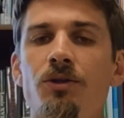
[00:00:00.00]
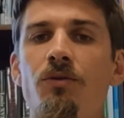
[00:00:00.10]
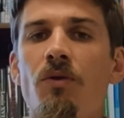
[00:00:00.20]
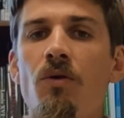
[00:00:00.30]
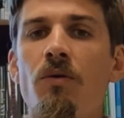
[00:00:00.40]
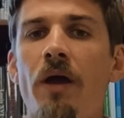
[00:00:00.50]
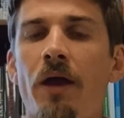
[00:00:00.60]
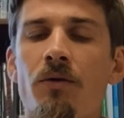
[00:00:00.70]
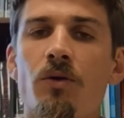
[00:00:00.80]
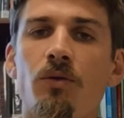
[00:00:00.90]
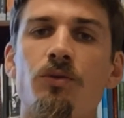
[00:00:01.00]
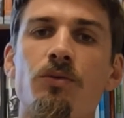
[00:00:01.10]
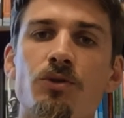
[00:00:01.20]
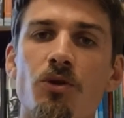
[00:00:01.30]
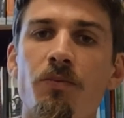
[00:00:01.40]
grow
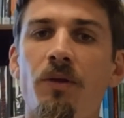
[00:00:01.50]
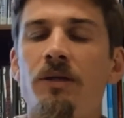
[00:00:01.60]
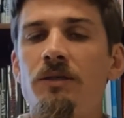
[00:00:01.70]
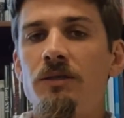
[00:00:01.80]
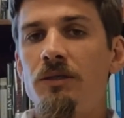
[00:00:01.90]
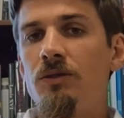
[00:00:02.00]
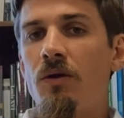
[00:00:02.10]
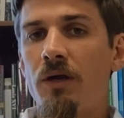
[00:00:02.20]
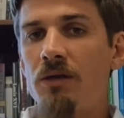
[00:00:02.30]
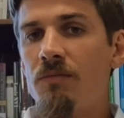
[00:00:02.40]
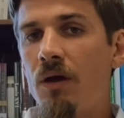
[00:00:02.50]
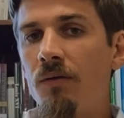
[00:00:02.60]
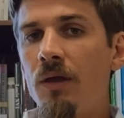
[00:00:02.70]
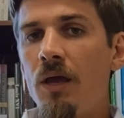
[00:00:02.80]
agricultural surpluses, and talking about